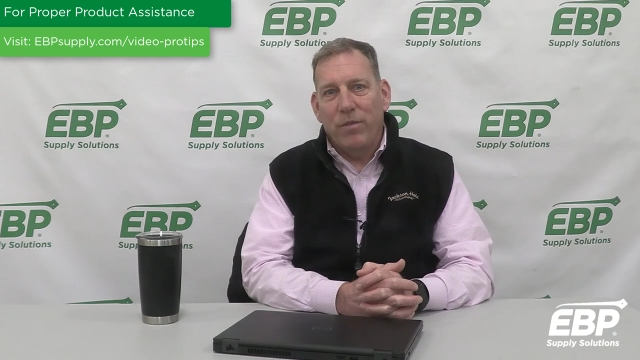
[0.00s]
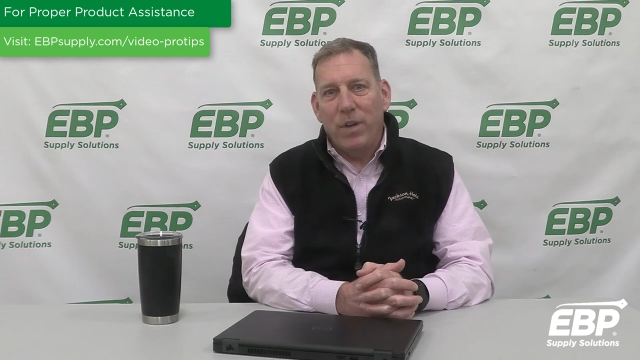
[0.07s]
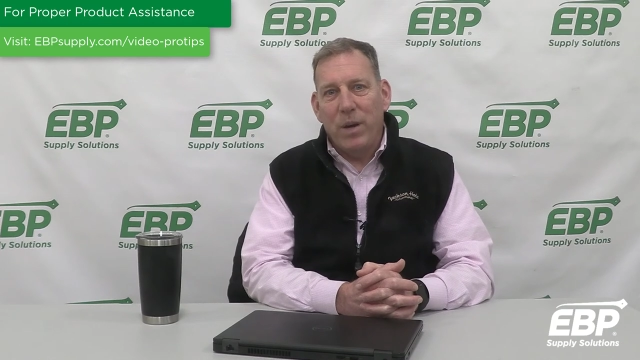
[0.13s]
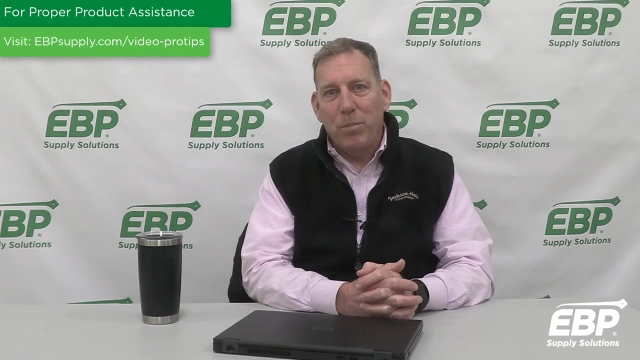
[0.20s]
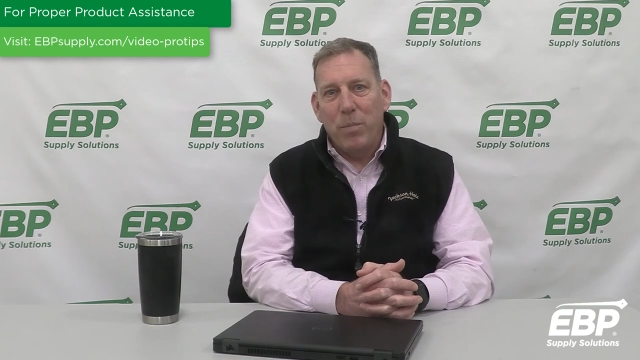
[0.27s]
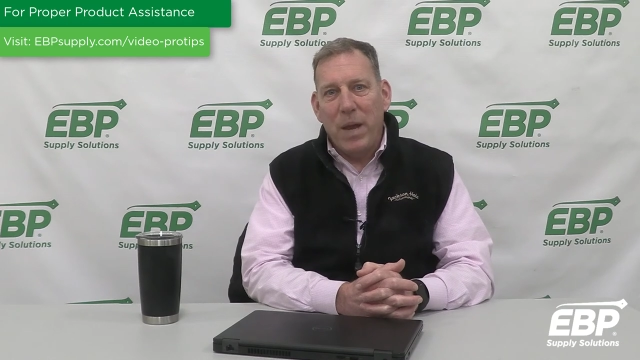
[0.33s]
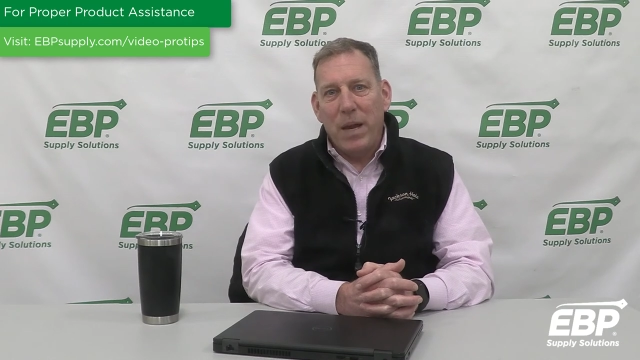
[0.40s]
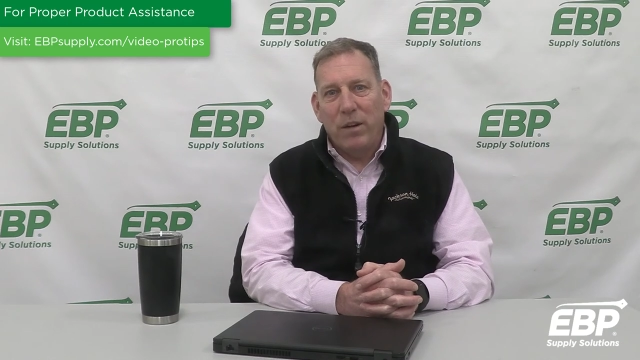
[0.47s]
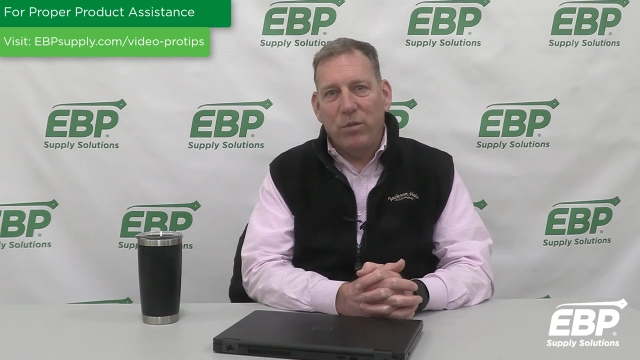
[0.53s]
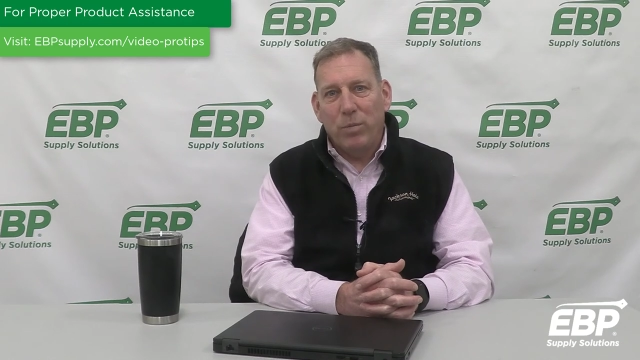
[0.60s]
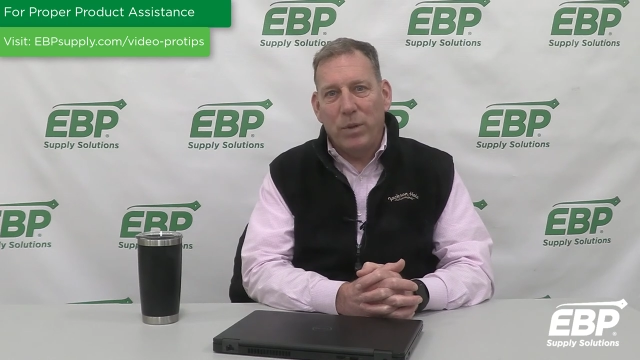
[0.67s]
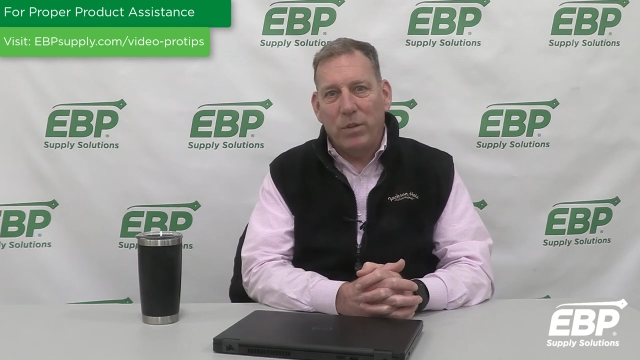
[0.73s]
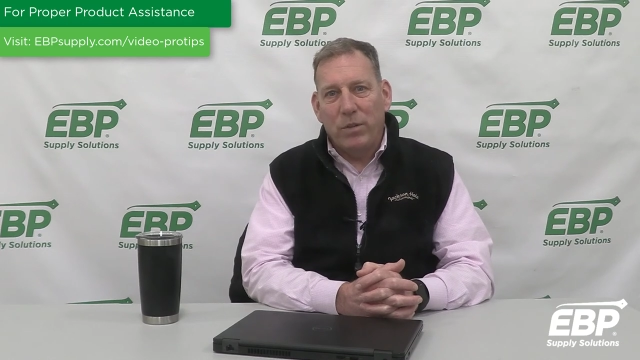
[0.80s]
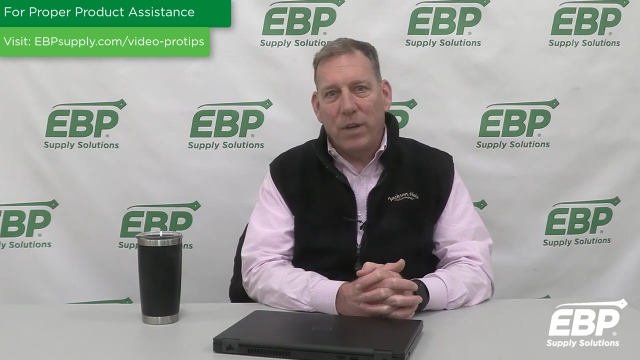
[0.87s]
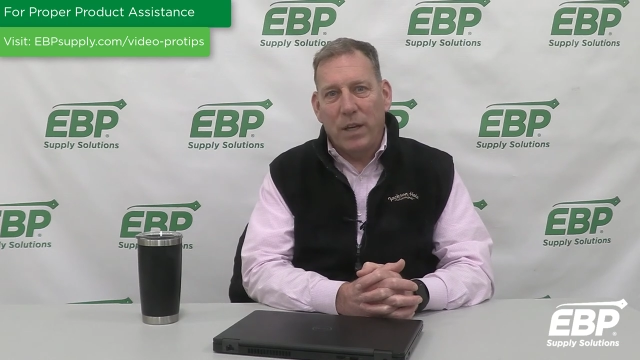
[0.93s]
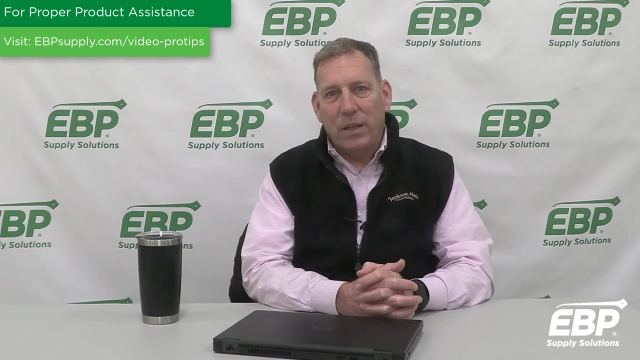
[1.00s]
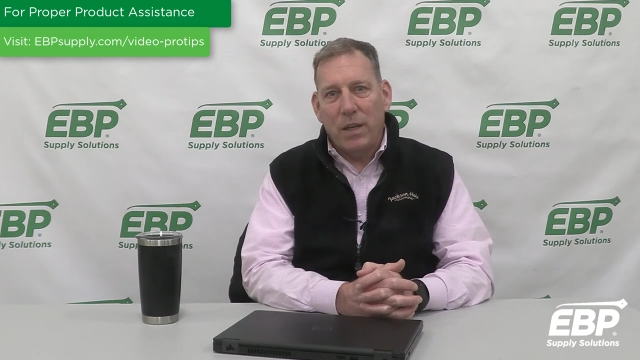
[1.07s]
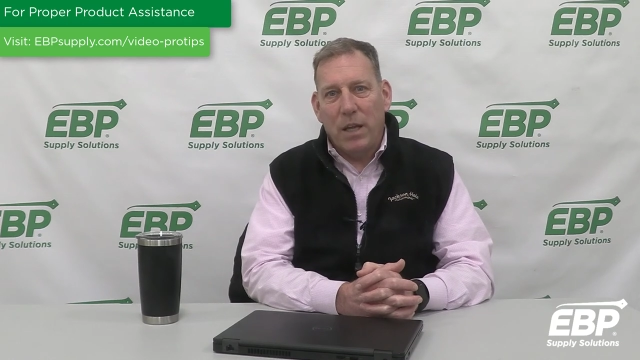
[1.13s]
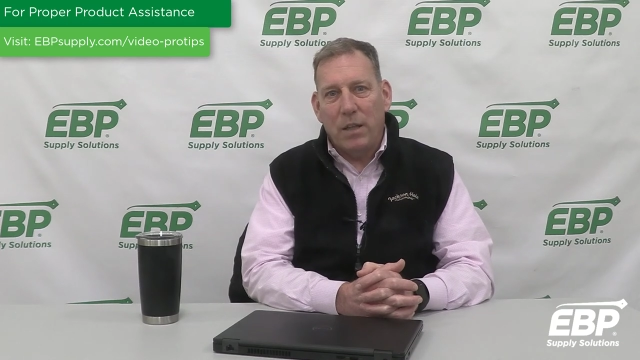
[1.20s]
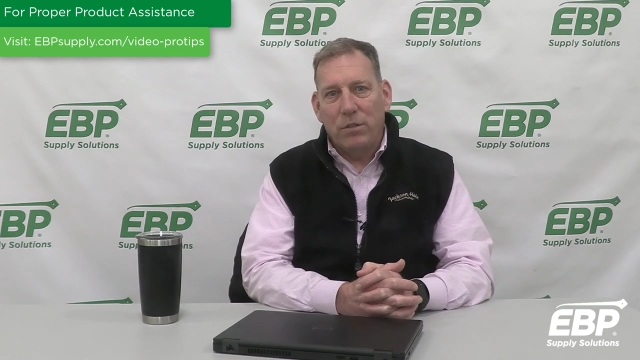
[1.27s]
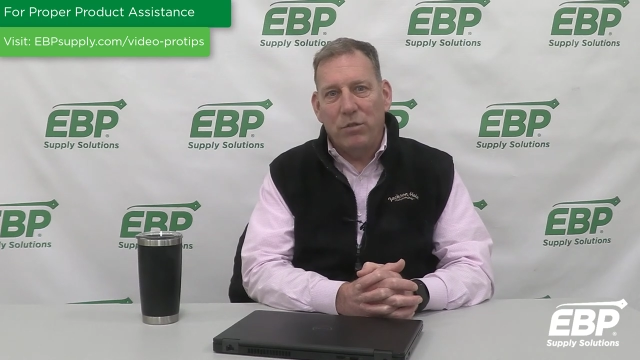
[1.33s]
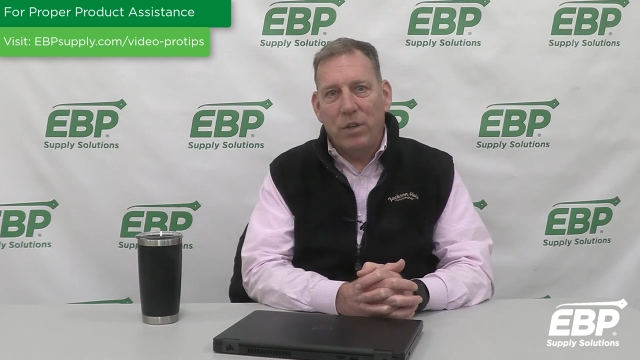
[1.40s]
event management
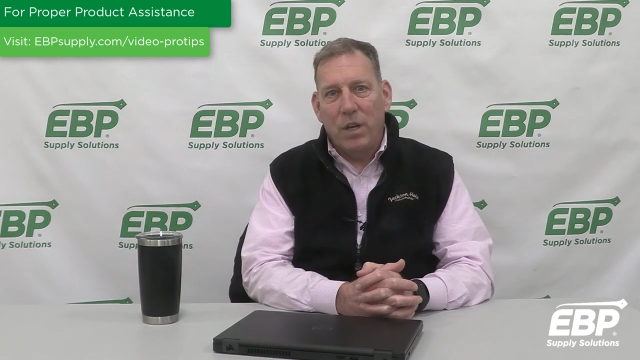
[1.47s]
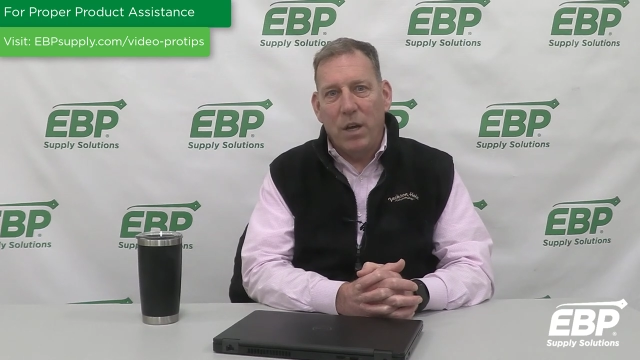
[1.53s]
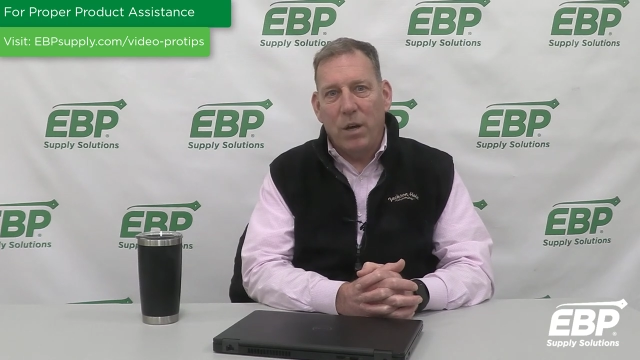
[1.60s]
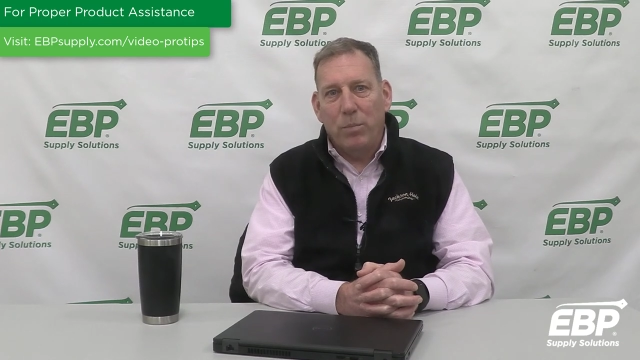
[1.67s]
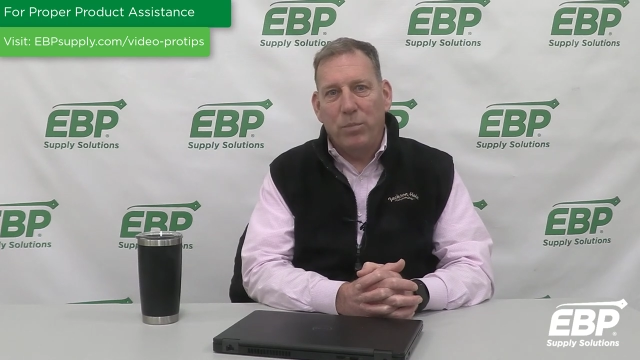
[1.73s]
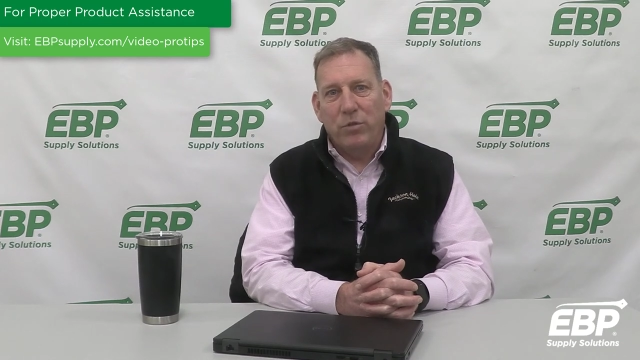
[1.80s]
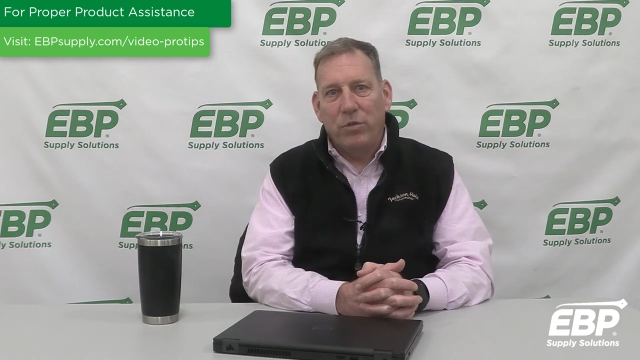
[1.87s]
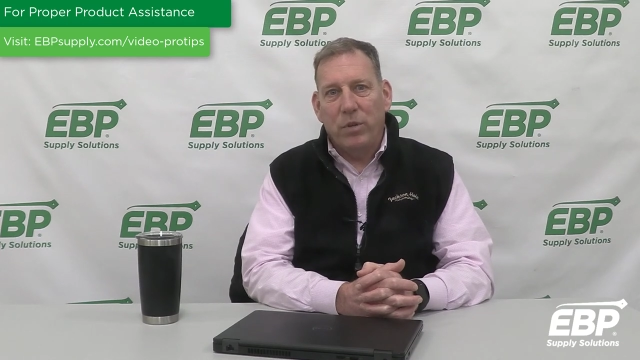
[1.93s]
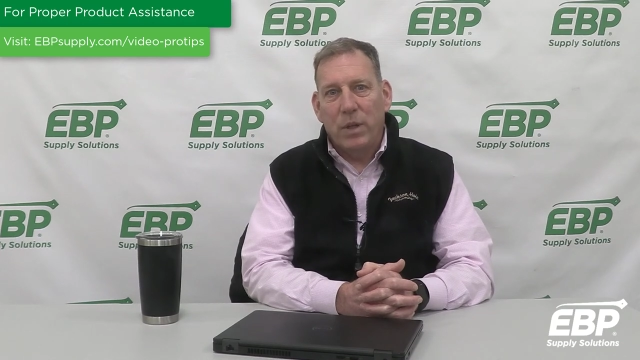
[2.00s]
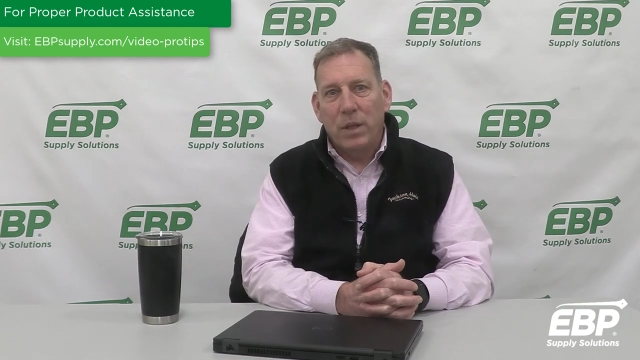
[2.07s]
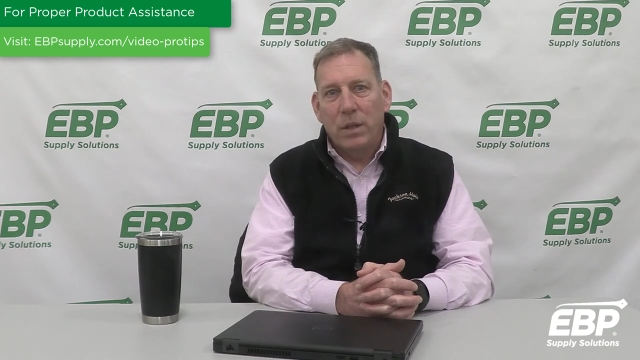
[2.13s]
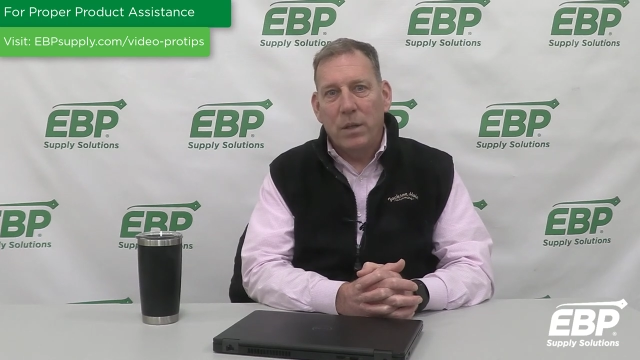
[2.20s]
technology helps,